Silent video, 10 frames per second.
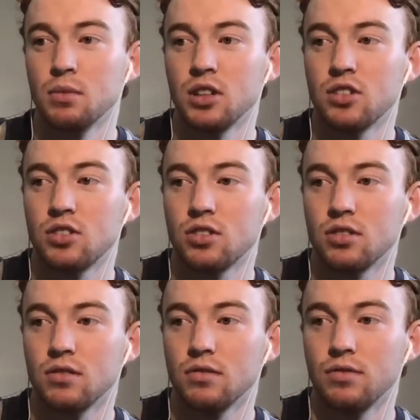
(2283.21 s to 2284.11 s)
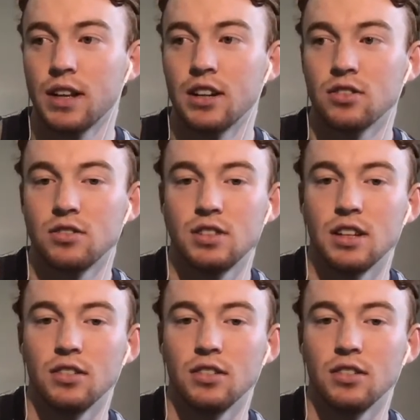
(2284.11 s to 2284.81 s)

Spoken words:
which they just didn't